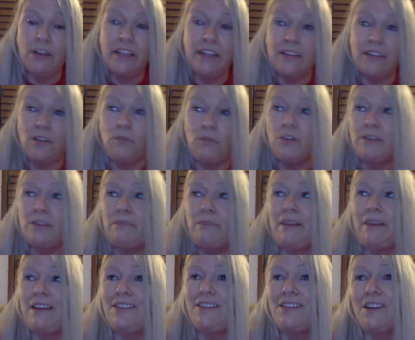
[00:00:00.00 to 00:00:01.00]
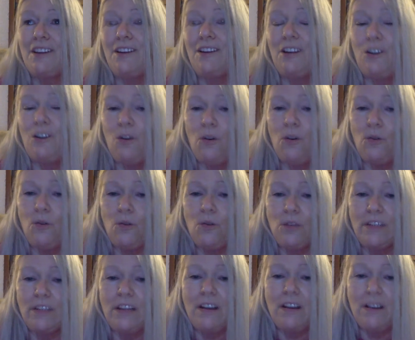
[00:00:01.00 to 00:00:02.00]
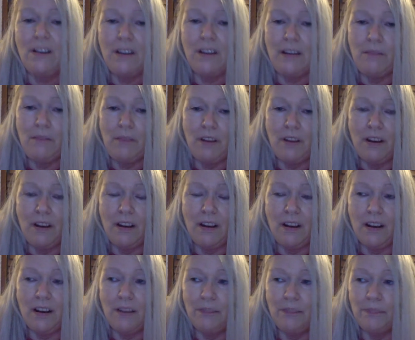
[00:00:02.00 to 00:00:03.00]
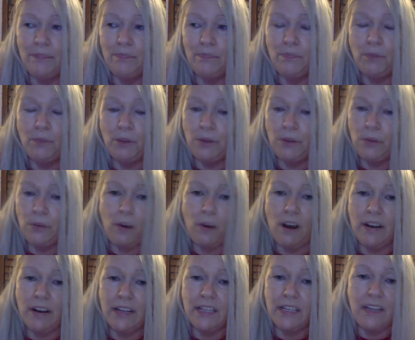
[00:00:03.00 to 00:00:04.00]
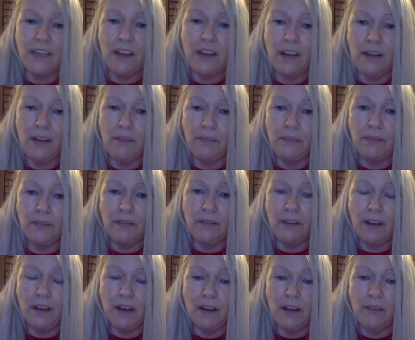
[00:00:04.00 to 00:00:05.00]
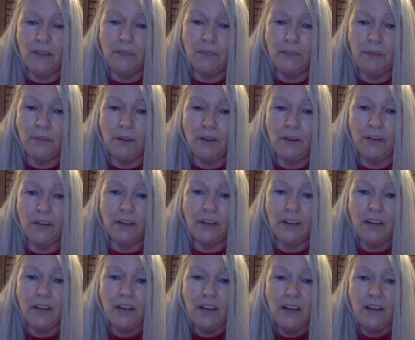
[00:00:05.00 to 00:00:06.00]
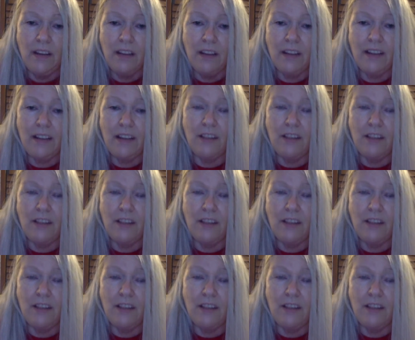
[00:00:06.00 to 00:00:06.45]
It's almost based on an old-time boardwalk type park. Like, I